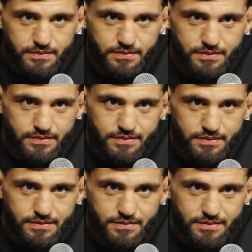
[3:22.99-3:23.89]

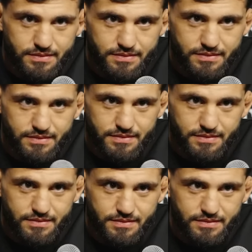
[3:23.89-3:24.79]

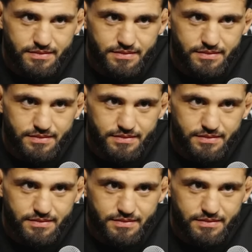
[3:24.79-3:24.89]
Nothing is said.